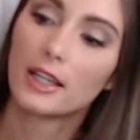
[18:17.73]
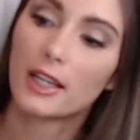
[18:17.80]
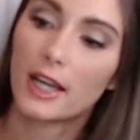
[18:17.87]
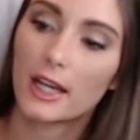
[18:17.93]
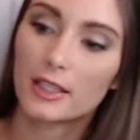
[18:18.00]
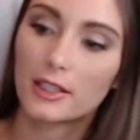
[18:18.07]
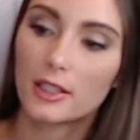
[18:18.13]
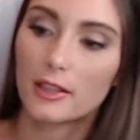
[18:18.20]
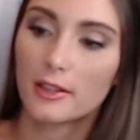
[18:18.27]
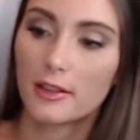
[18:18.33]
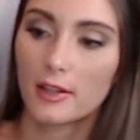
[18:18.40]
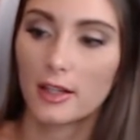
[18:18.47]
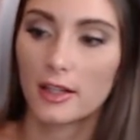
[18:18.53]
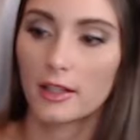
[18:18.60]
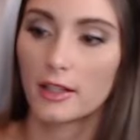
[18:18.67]
Khadgar
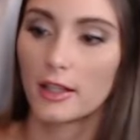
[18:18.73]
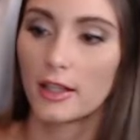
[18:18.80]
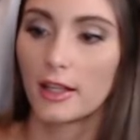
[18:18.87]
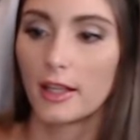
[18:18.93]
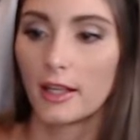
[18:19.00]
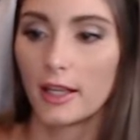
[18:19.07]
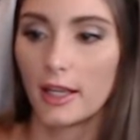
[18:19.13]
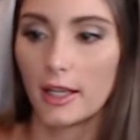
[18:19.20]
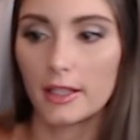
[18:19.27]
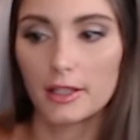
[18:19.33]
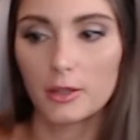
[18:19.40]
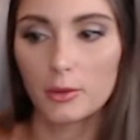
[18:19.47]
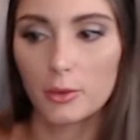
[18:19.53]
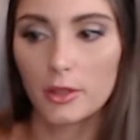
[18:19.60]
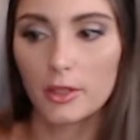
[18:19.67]
thought, "And
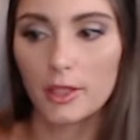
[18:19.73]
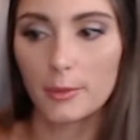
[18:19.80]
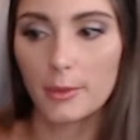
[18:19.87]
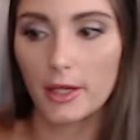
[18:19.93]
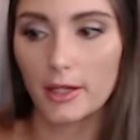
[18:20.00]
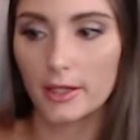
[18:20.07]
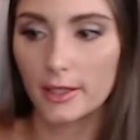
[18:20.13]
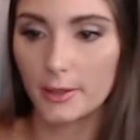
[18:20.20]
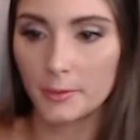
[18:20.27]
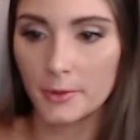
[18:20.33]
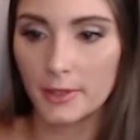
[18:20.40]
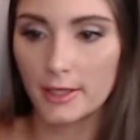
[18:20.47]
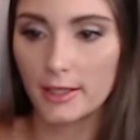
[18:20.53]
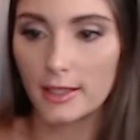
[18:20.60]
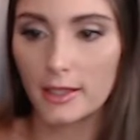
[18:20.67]
you worry about him
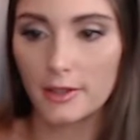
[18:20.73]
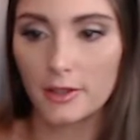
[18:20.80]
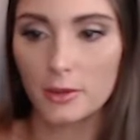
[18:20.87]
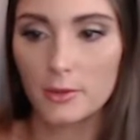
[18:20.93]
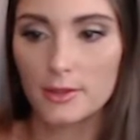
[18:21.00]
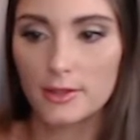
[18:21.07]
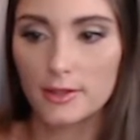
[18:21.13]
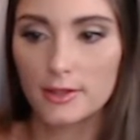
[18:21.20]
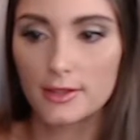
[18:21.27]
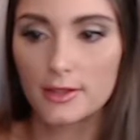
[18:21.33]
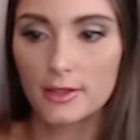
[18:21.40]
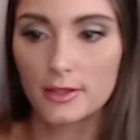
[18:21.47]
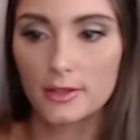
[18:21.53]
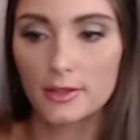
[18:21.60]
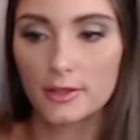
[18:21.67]
like the other wizards
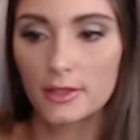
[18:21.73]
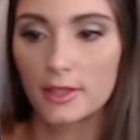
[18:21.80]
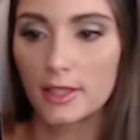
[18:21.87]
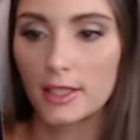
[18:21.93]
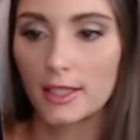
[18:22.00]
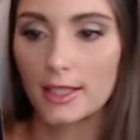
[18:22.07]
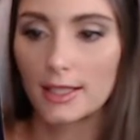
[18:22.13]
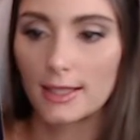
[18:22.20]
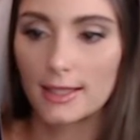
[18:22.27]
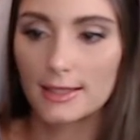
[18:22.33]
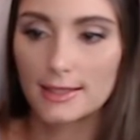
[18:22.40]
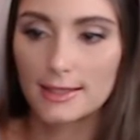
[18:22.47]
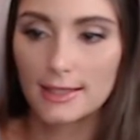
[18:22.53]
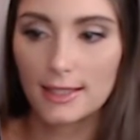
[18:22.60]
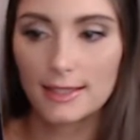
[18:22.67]
do."
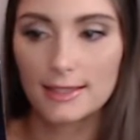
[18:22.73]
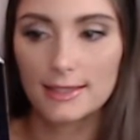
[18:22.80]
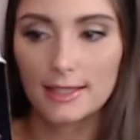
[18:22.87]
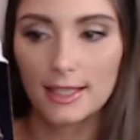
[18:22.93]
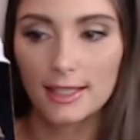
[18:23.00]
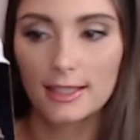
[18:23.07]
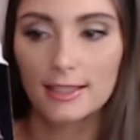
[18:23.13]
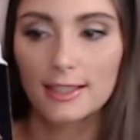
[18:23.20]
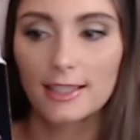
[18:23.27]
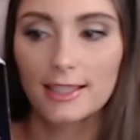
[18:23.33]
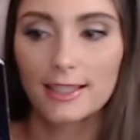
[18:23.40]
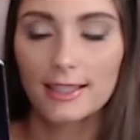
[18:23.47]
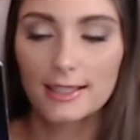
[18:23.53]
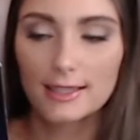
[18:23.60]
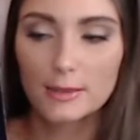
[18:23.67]
Instead he said,
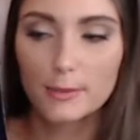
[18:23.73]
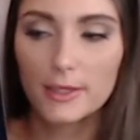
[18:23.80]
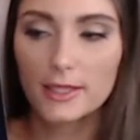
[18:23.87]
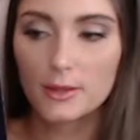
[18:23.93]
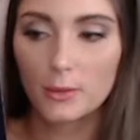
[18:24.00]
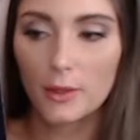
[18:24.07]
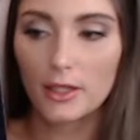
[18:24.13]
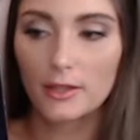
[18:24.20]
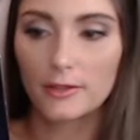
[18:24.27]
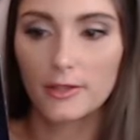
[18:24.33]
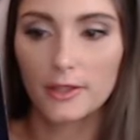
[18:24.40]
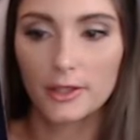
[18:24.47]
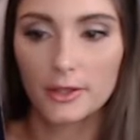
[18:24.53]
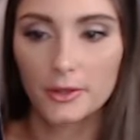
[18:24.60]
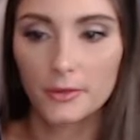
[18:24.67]
"He speaks well of
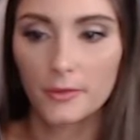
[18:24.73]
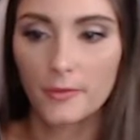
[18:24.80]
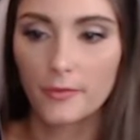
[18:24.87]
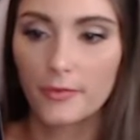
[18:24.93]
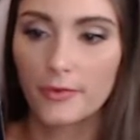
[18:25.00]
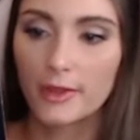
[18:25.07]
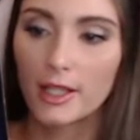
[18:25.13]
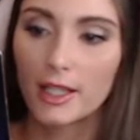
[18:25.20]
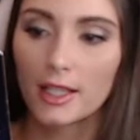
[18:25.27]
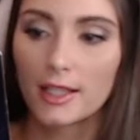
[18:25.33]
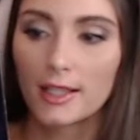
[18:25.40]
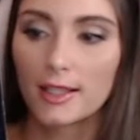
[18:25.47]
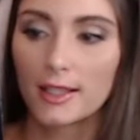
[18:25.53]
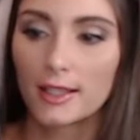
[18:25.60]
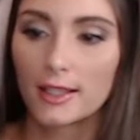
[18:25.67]
you."
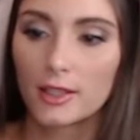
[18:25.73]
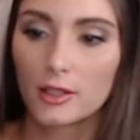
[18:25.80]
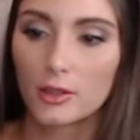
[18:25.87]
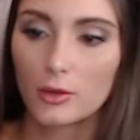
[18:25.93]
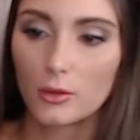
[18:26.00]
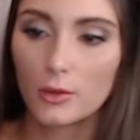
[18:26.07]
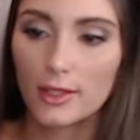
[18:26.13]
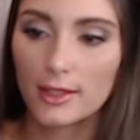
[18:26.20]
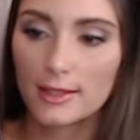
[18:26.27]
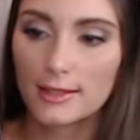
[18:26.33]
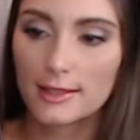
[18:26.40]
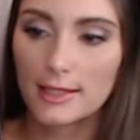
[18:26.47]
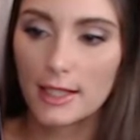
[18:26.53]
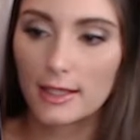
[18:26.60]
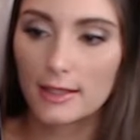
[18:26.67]
"What did he
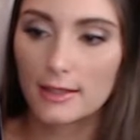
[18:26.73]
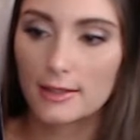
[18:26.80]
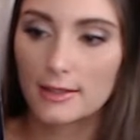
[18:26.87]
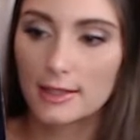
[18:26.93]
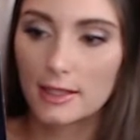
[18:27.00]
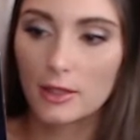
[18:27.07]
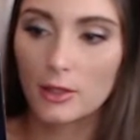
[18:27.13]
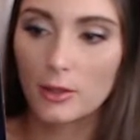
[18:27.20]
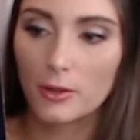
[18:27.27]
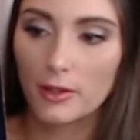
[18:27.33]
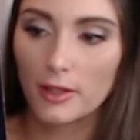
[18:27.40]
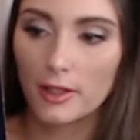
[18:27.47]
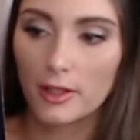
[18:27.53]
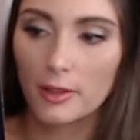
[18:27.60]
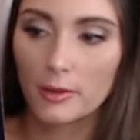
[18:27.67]
say?" said
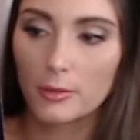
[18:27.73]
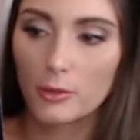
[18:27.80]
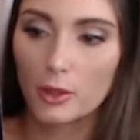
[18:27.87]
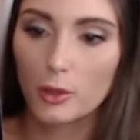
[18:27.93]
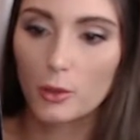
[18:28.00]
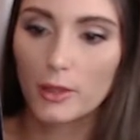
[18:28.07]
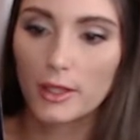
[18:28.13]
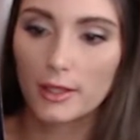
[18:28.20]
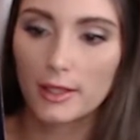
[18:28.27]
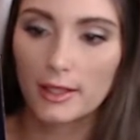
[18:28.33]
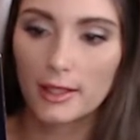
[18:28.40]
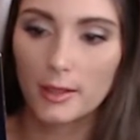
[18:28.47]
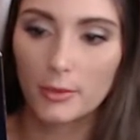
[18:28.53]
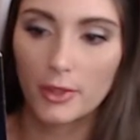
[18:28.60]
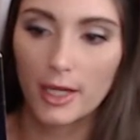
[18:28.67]
Lothar, more quickly
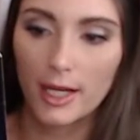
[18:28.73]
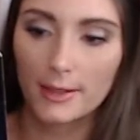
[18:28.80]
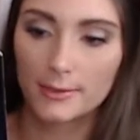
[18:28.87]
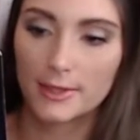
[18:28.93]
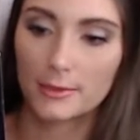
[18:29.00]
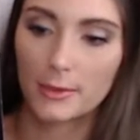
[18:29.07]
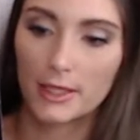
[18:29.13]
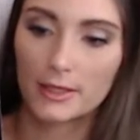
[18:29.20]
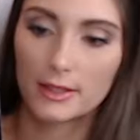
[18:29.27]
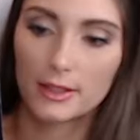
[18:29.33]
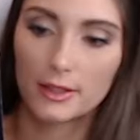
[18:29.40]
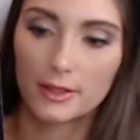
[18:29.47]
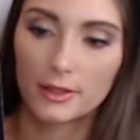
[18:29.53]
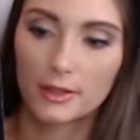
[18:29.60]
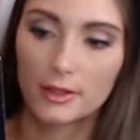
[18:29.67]
than perhaps he meant
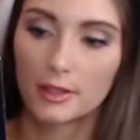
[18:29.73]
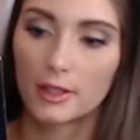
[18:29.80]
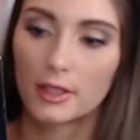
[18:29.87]
to.